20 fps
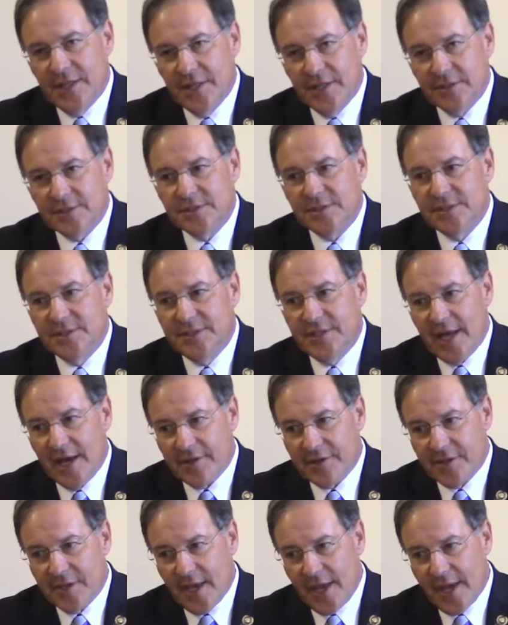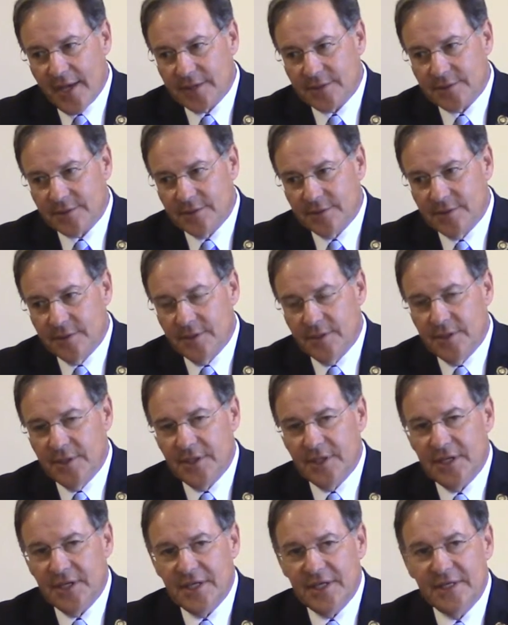this death tax
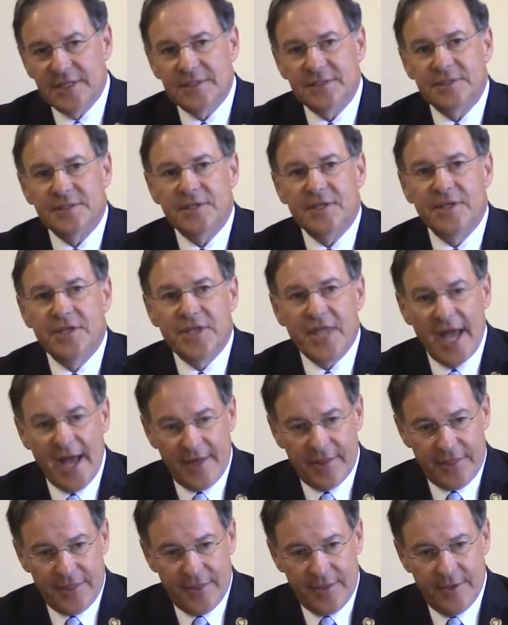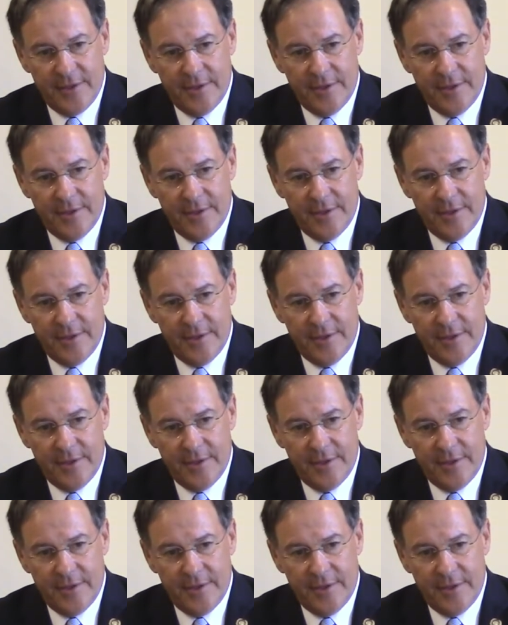is death